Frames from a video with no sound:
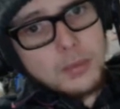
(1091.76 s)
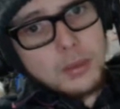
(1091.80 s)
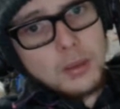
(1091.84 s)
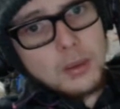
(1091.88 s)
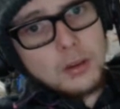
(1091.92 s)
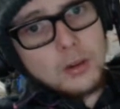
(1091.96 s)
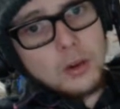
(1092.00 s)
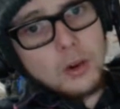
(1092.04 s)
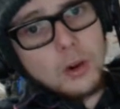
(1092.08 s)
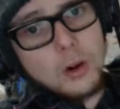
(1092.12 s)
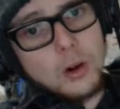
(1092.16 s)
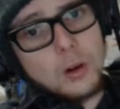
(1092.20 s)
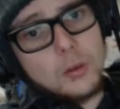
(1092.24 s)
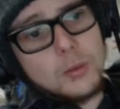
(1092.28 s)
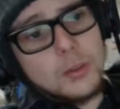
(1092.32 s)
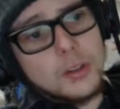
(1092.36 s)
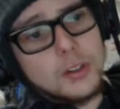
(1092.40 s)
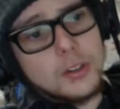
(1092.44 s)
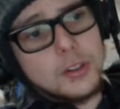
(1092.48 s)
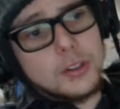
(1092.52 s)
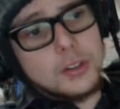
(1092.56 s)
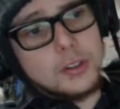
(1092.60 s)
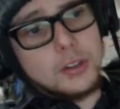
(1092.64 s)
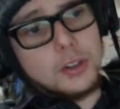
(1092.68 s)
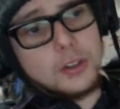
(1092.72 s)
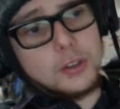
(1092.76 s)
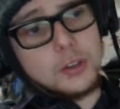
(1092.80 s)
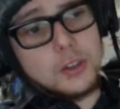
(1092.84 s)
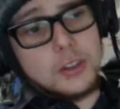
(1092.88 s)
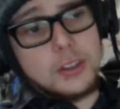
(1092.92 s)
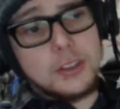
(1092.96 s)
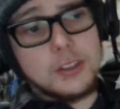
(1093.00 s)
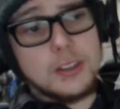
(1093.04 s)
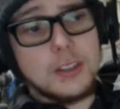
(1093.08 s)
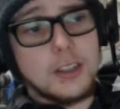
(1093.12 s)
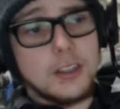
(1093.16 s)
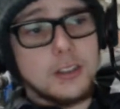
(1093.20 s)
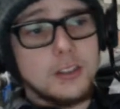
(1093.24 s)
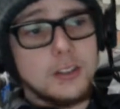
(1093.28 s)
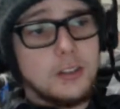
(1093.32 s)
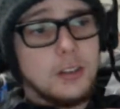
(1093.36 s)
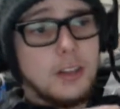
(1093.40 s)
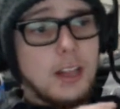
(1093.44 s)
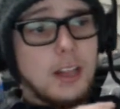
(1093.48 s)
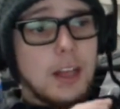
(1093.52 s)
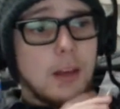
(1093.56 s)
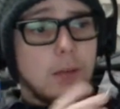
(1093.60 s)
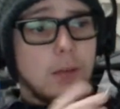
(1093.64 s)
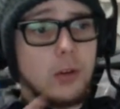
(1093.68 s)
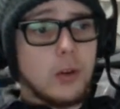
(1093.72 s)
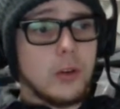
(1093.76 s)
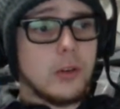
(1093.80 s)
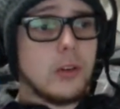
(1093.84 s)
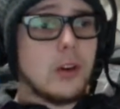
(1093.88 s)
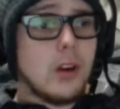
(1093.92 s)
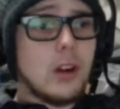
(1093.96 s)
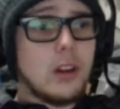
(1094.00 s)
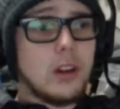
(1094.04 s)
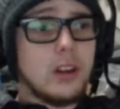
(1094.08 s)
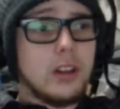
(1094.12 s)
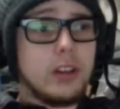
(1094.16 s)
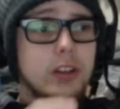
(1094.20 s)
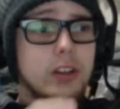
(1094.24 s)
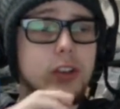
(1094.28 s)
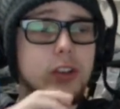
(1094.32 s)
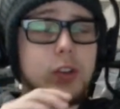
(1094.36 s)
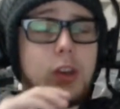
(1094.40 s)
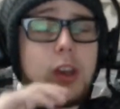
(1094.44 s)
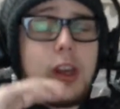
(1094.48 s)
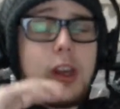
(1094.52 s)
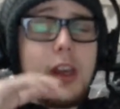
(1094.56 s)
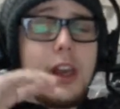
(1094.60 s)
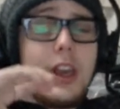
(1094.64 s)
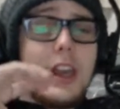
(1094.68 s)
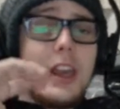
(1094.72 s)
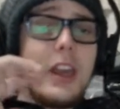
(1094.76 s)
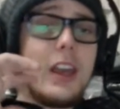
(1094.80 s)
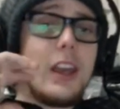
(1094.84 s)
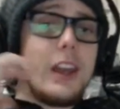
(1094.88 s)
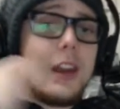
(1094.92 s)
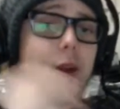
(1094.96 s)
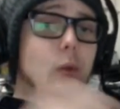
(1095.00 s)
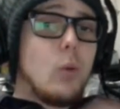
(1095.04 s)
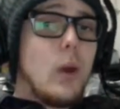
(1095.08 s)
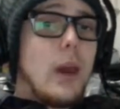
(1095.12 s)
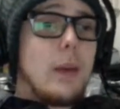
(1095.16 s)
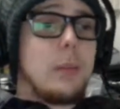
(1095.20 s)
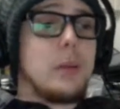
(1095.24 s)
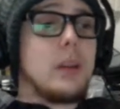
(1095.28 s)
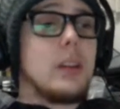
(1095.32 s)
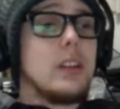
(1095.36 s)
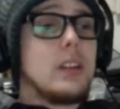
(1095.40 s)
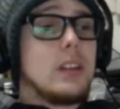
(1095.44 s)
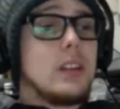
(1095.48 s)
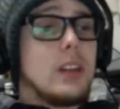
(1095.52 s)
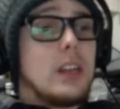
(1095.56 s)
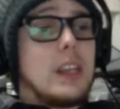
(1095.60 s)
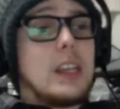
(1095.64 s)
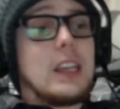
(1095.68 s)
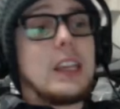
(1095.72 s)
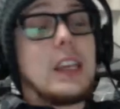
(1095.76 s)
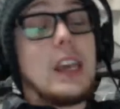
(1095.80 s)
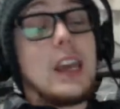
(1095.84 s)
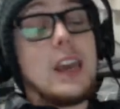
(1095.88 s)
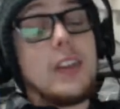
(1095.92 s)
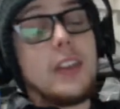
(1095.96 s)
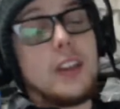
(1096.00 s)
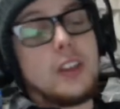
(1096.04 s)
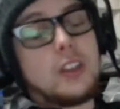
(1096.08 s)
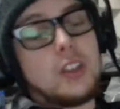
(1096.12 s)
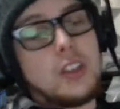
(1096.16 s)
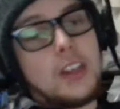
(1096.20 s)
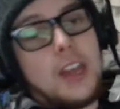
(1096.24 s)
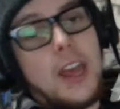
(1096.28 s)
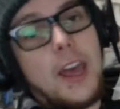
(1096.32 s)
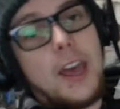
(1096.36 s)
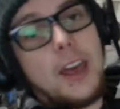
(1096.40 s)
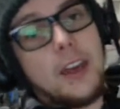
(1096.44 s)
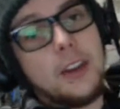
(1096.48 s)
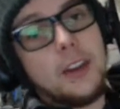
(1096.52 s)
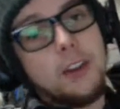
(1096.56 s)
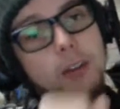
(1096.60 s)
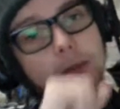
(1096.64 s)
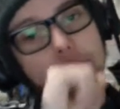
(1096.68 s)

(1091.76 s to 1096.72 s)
Corvus. So she does still have her knowledge, any weapons, any gear that she had